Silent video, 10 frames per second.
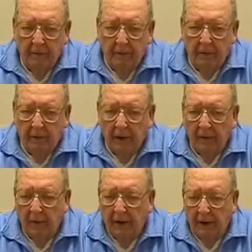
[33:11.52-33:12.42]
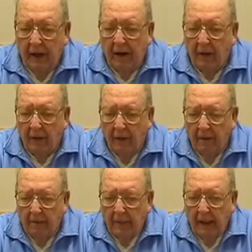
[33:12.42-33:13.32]
went, went down,
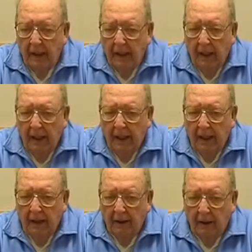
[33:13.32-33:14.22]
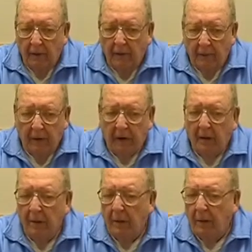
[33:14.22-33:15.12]
and we picked
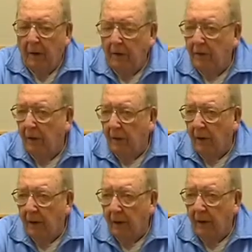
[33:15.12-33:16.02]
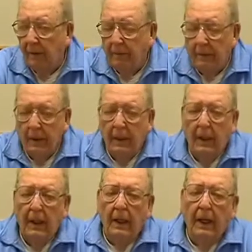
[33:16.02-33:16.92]
them up on the sonar,
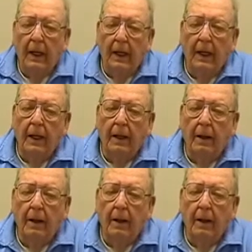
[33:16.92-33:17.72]
and